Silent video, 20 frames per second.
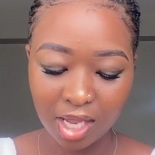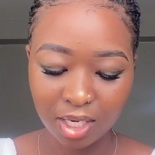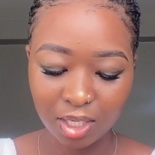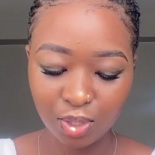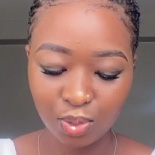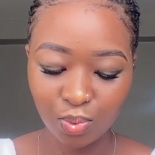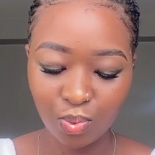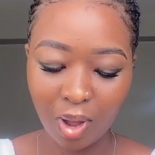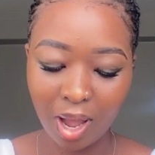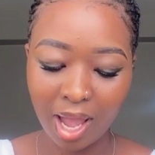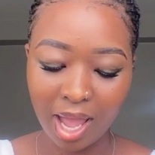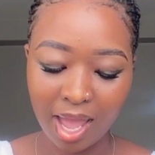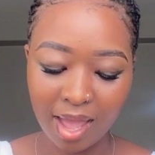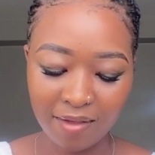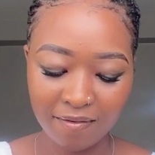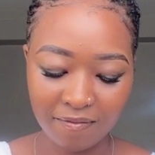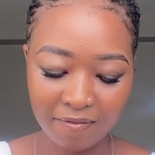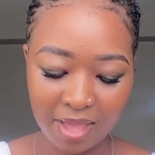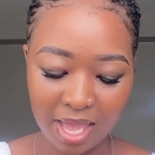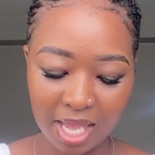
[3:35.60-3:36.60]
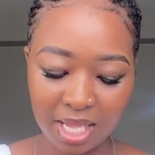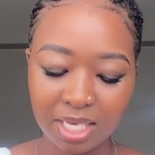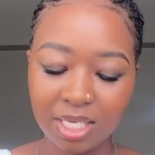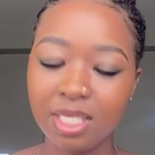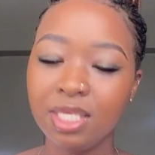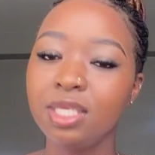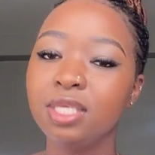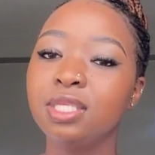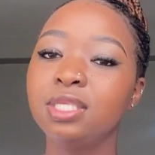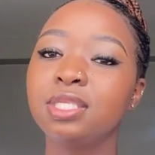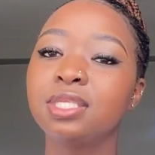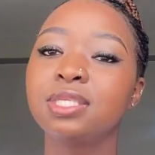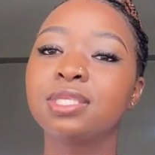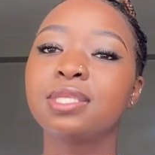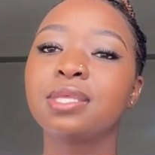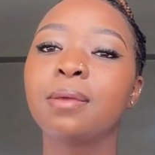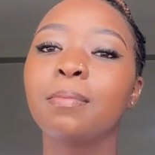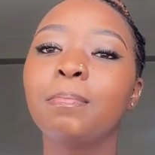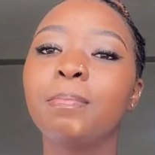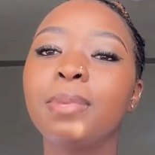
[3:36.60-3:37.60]
do I have any
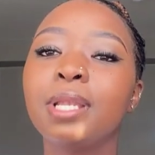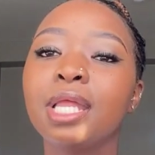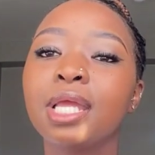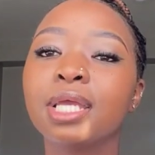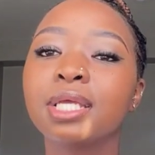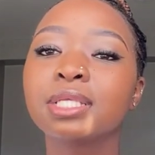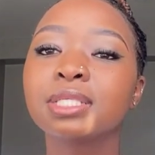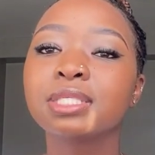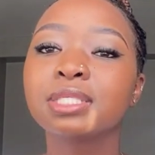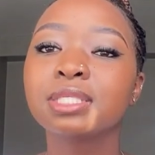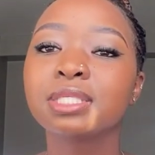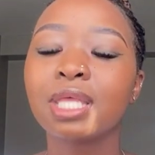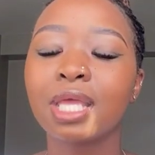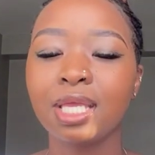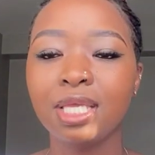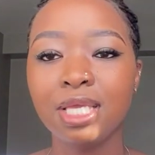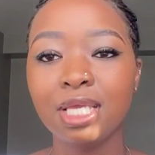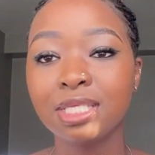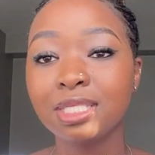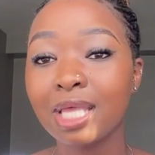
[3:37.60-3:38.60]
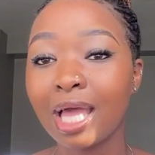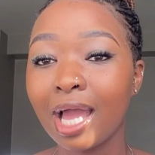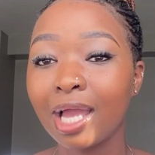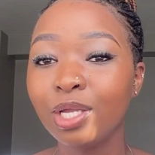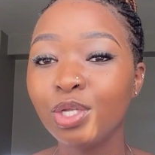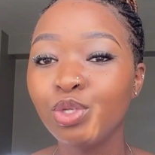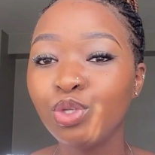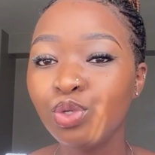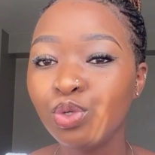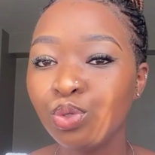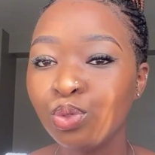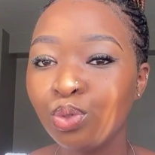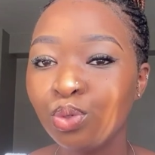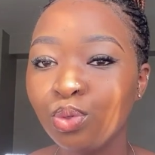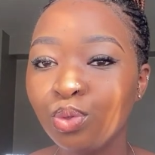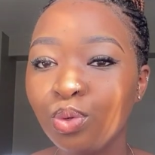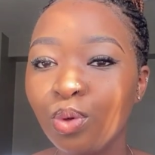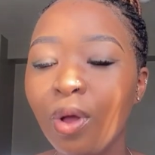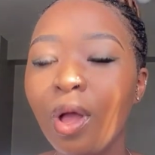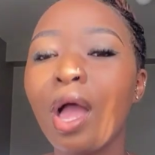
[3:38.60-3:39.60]
siblings? Yes, I
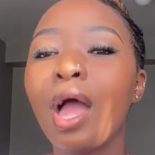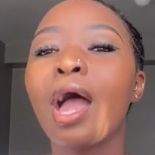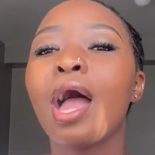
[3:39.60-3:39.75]
do.